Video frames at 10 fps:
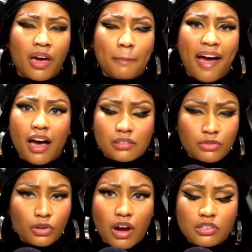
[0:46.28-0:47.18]
and
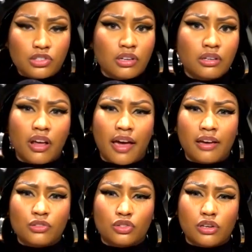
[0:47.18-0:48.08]
passive aggression
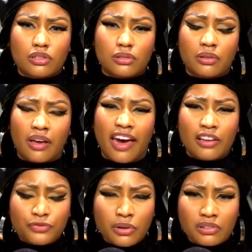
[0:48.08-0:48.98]
and just
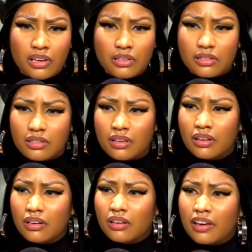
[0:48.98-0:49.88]
hatefulness
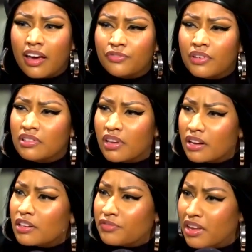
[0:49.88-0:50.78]
and
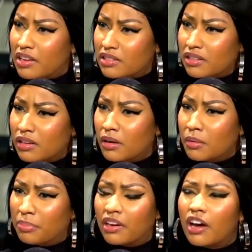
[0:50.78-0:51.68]
vindictiveness. I
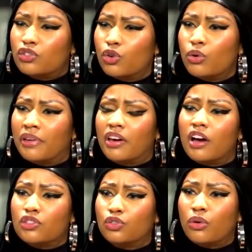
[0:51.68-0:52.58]
don't because you
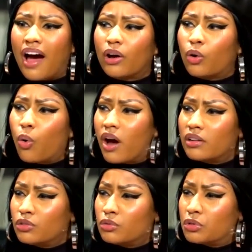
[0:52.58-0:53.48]
because you got
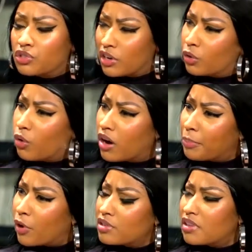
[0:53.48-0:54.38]
caught on a
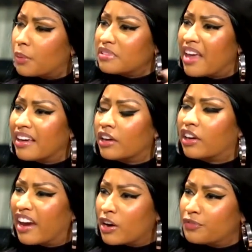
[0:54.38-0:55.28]
person that was taking
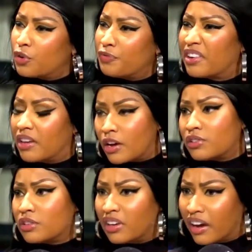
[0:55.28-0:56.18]
care of you for
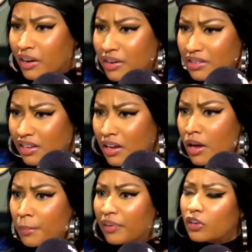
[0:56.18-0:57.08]
years and years
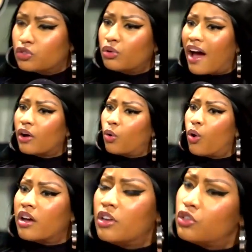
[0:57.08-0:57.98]
because you got
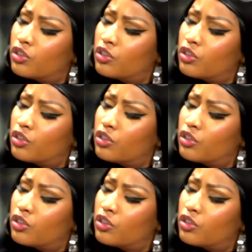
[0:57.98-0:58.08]
caught